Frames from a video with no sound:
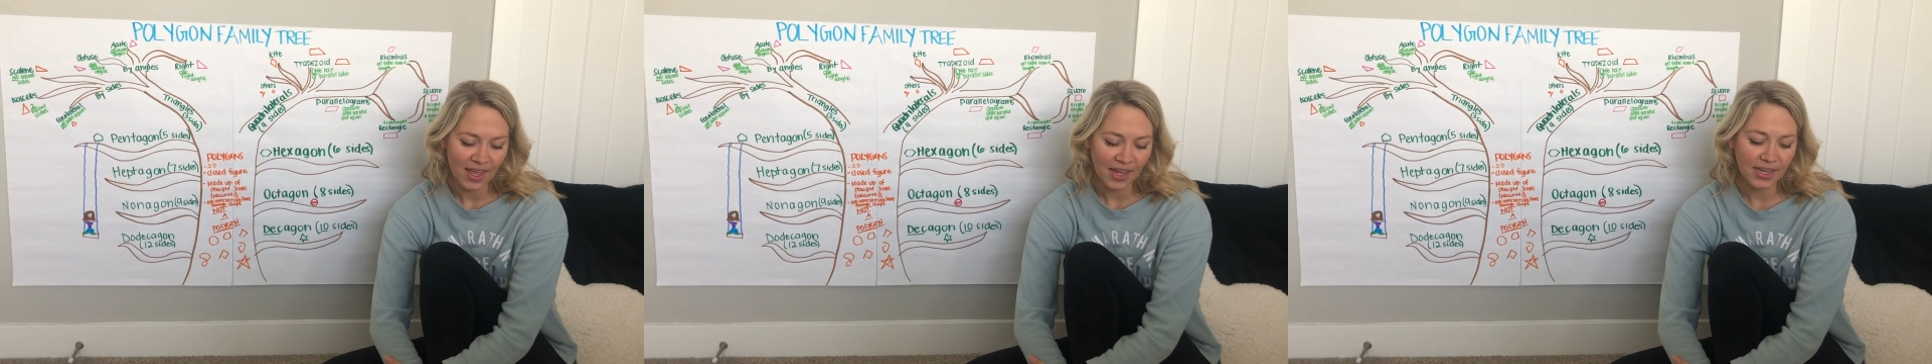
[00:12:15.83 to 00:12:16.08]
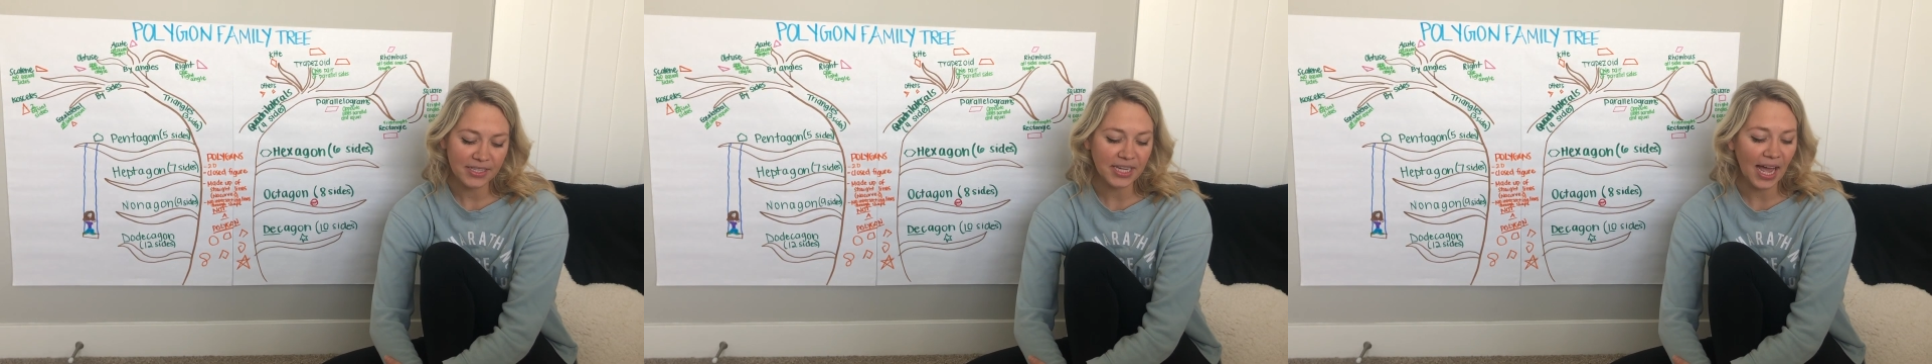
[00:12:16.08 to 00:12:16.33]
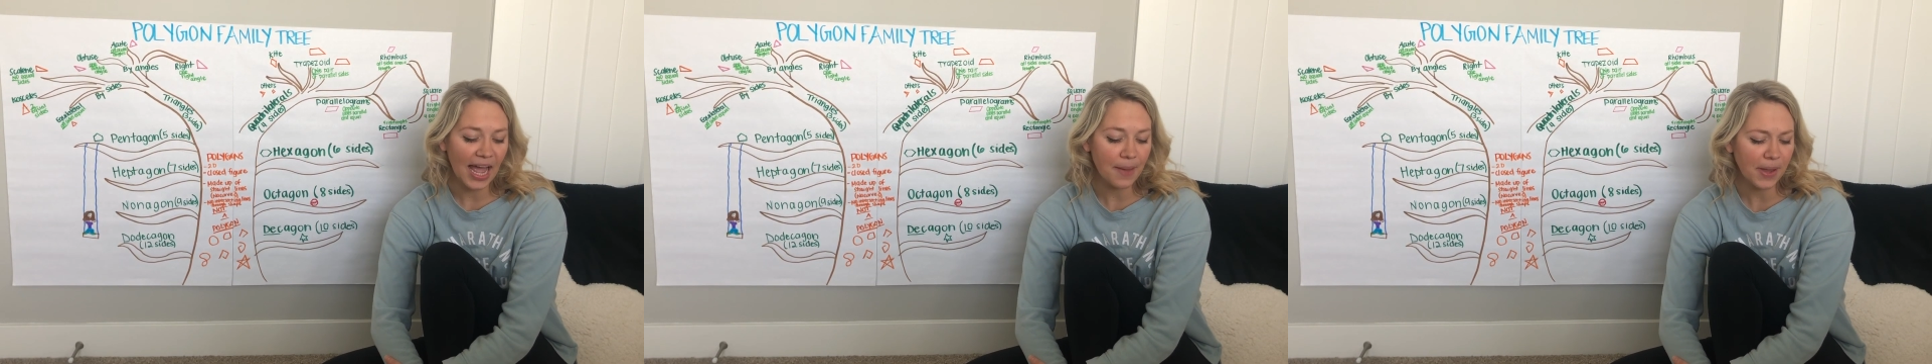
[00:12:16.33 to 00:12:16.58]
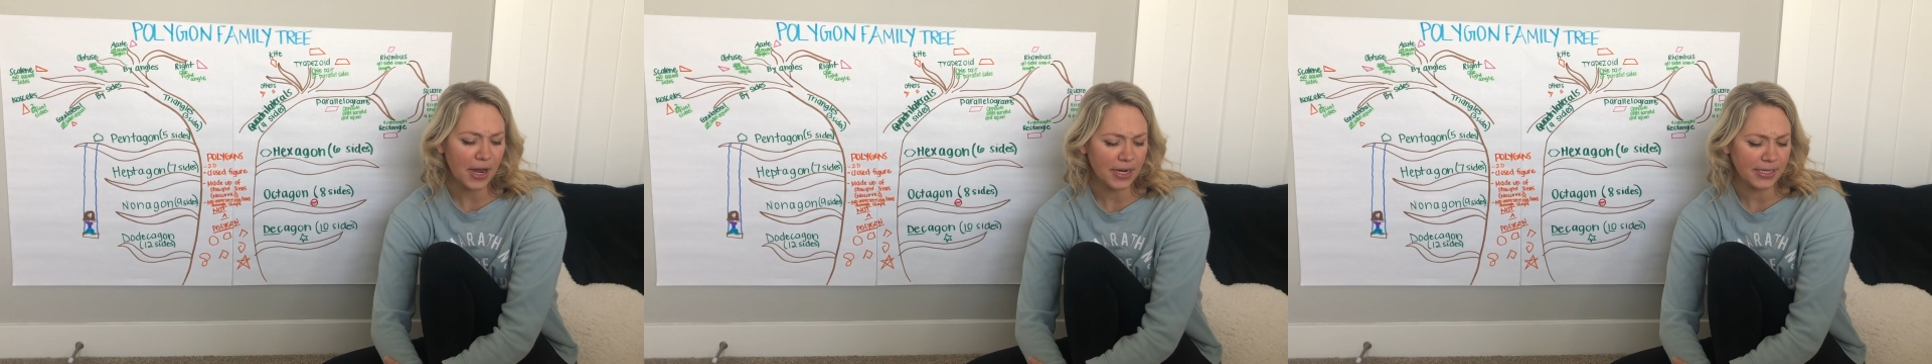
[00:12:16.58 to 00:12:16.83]
'Cause I'm
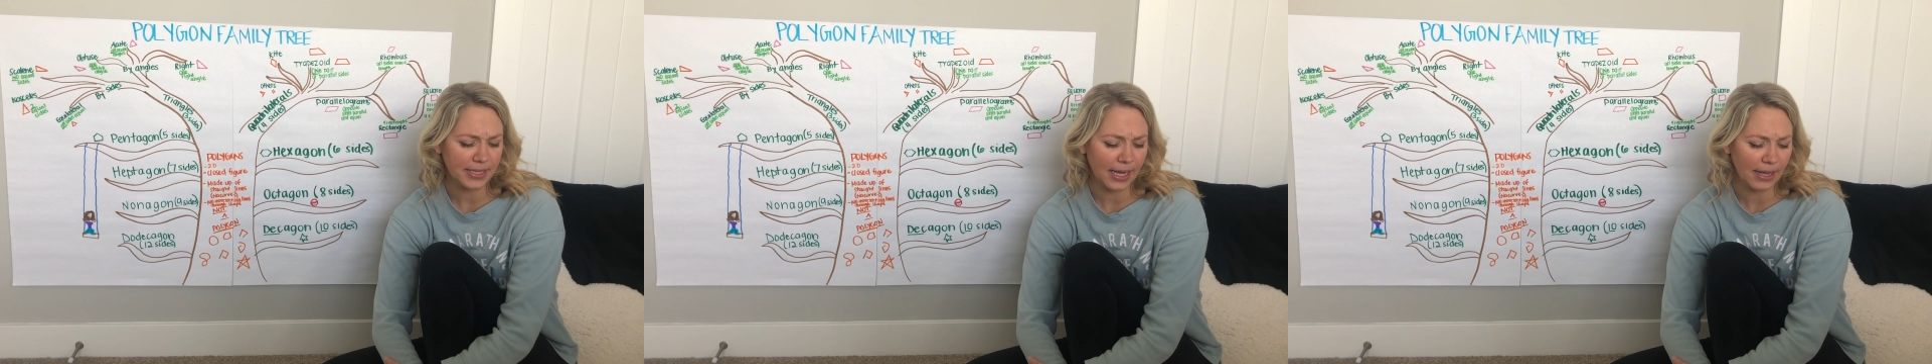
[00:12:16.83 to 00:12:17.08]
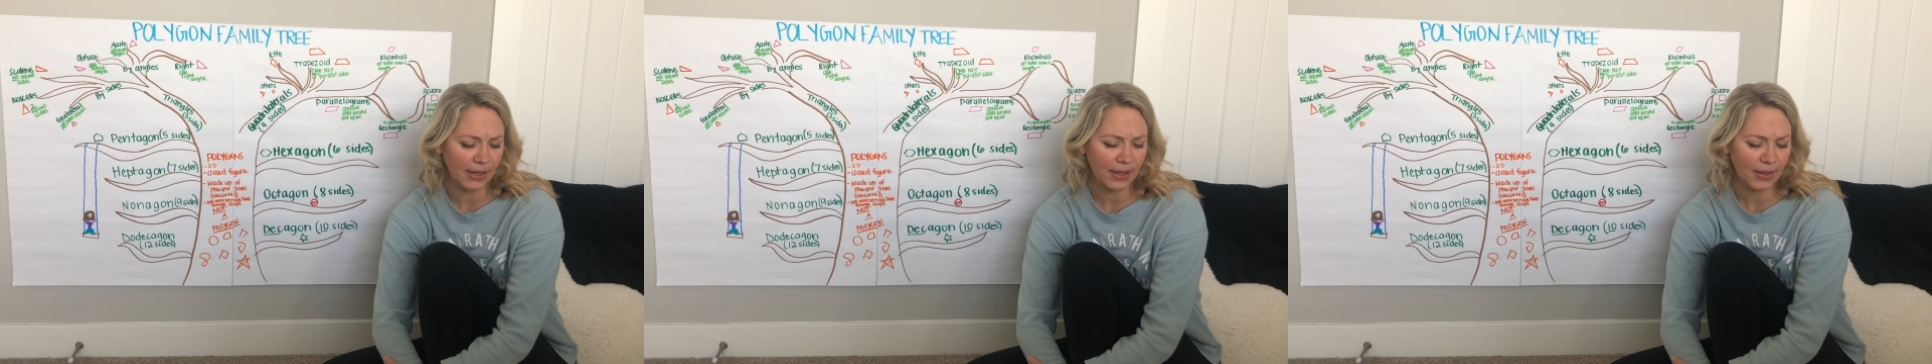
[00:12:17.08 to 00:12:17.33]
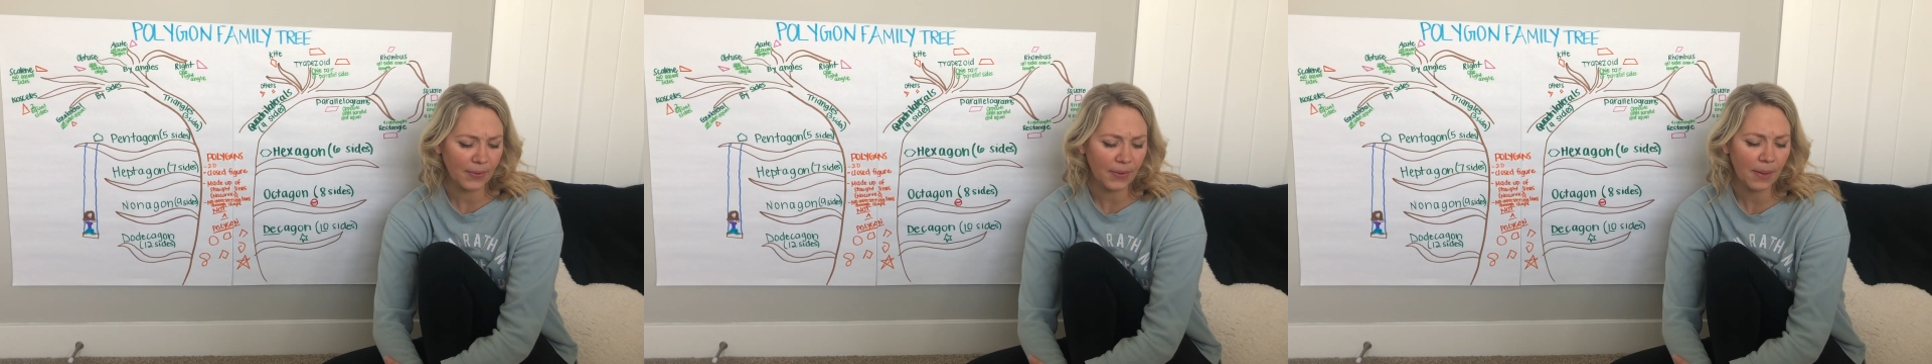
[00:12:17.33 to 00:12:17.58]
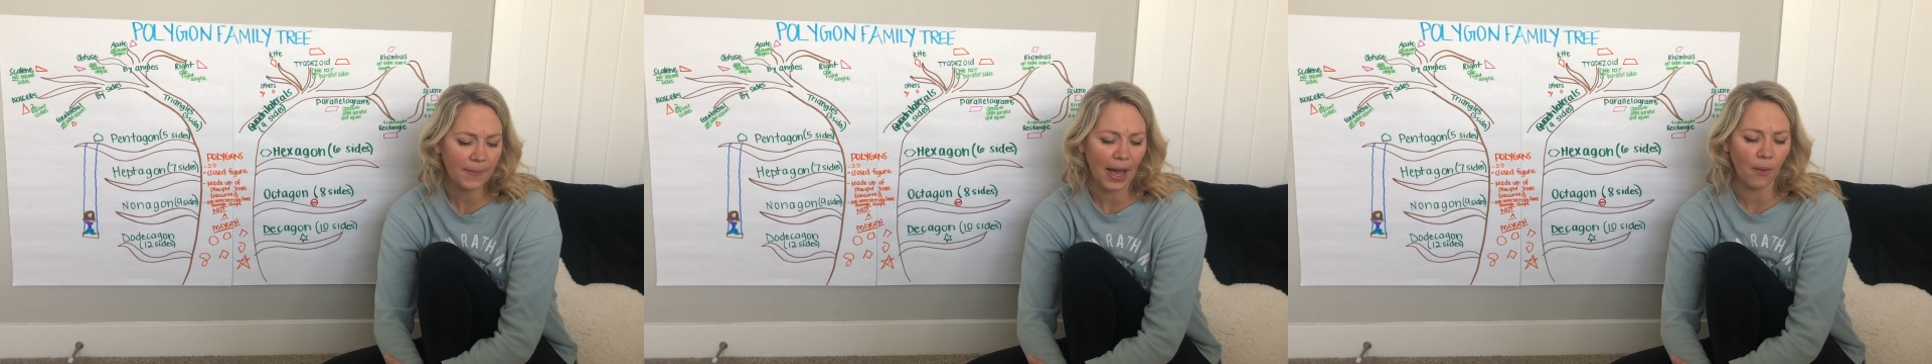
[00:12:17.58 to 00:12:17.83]
here to tell you
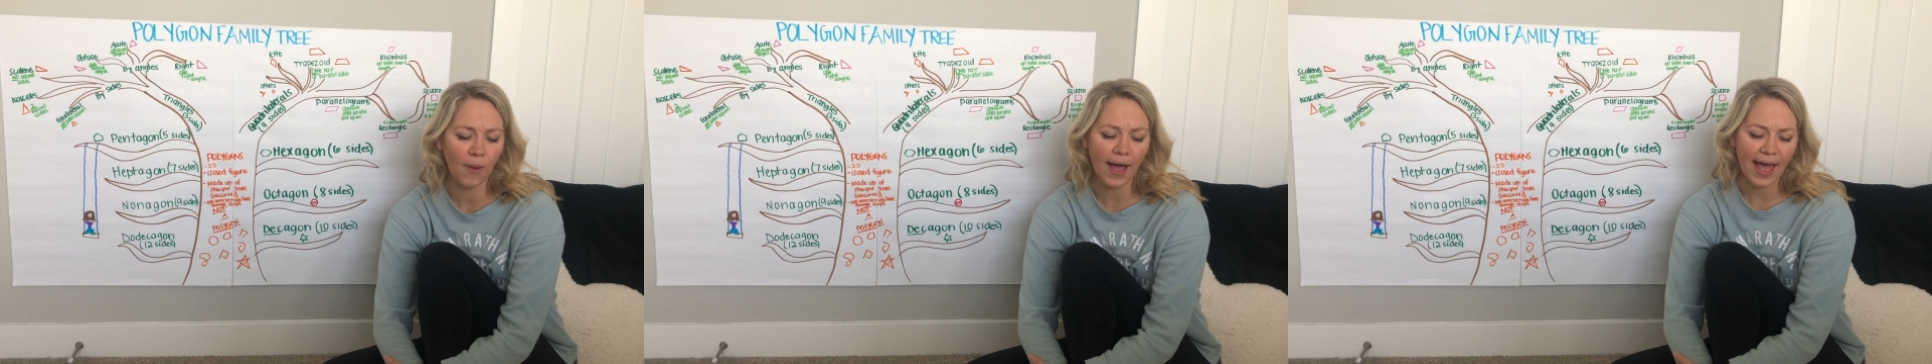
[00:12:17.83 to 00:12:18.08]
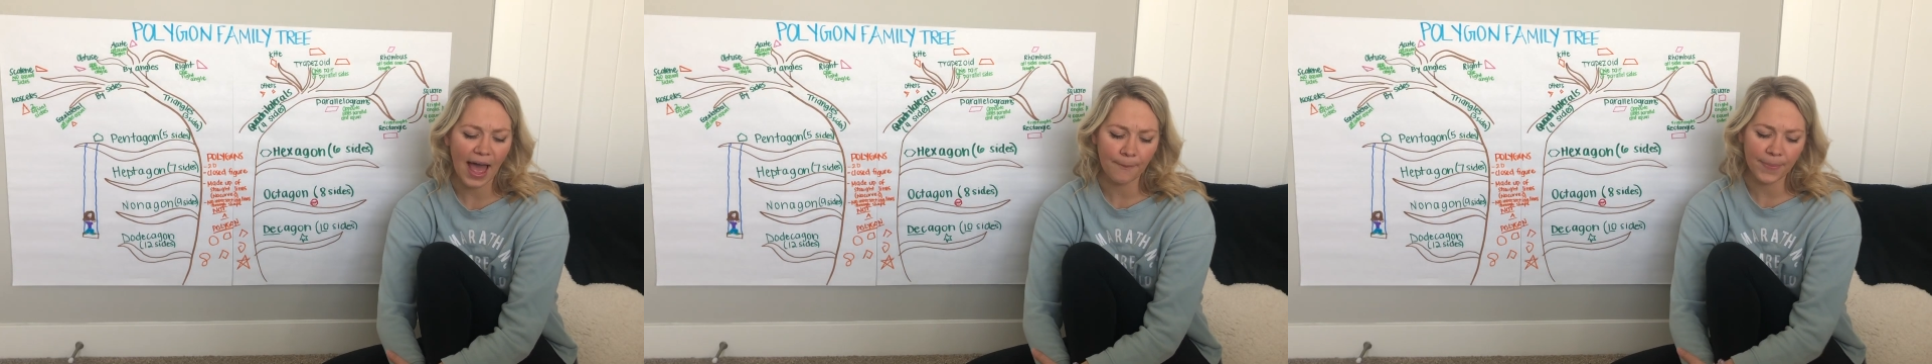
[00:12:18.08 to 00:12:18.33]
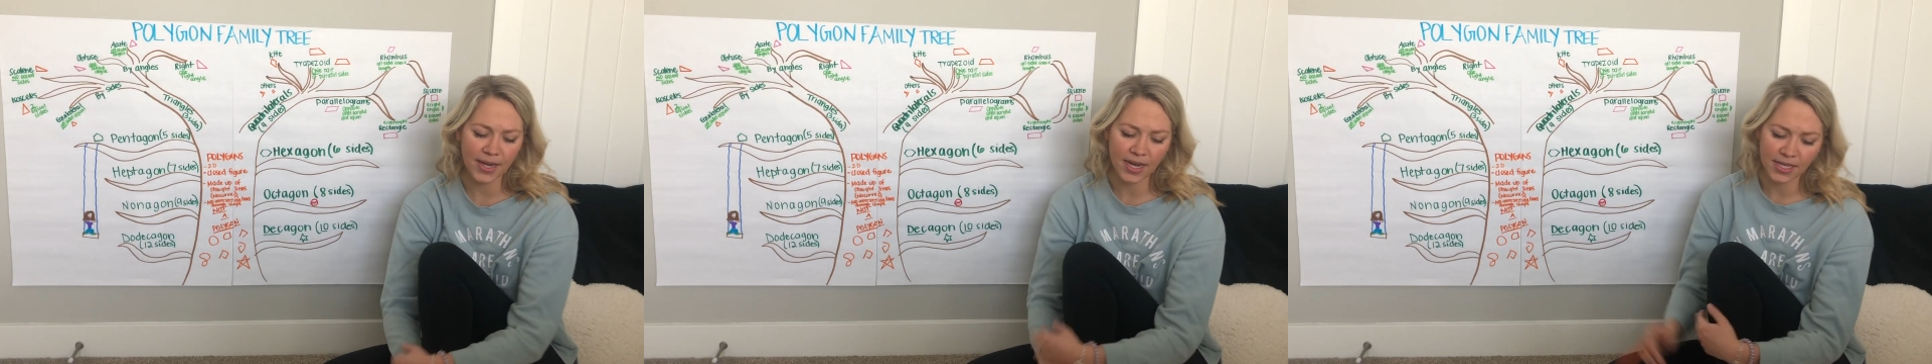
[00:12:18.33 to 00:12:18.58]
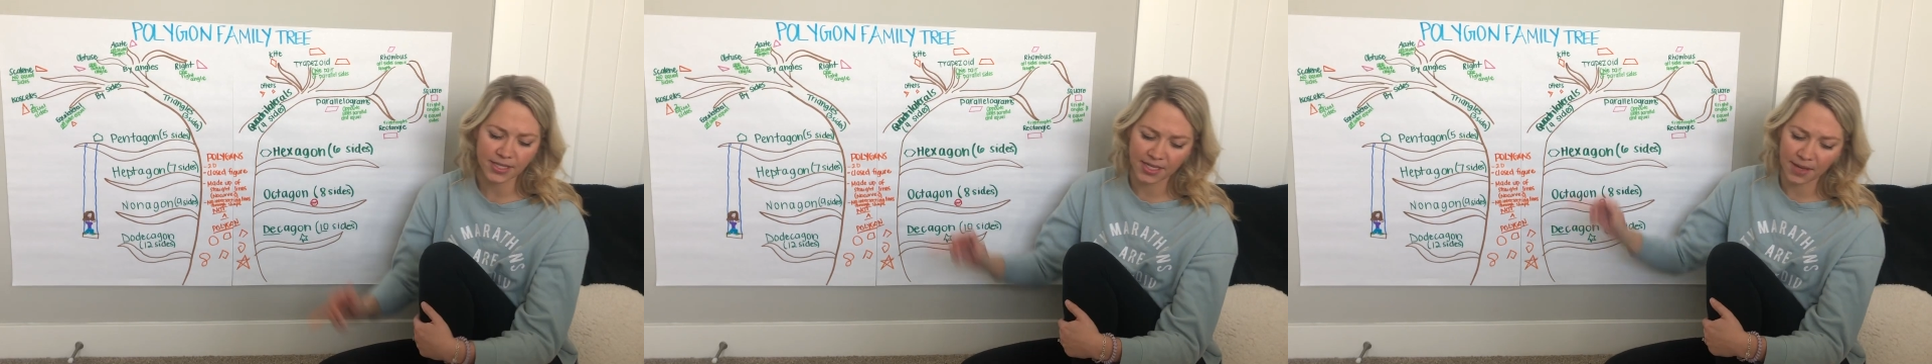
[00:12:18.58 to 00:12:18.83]
about what happened
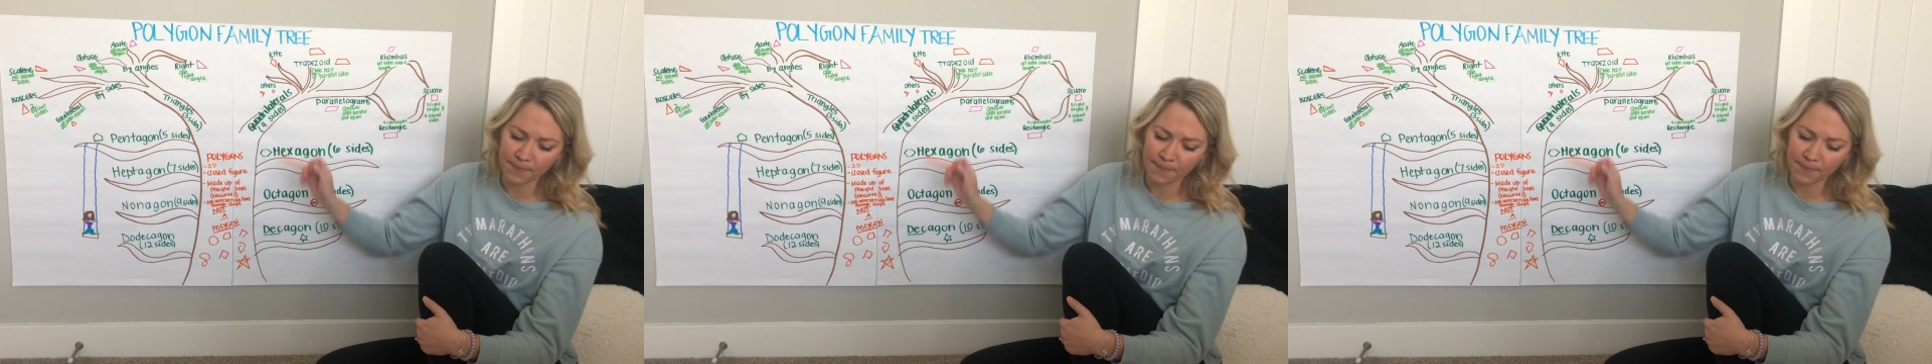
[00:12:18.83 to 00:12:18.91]
to